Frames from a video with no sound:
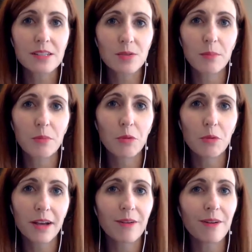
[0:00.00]
So I
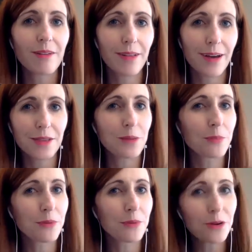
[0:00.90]
pulled out a lot of the
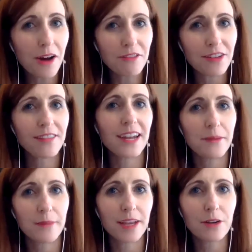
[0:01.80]
profit that I
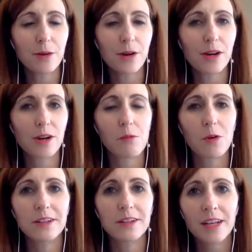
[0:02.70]
made on product one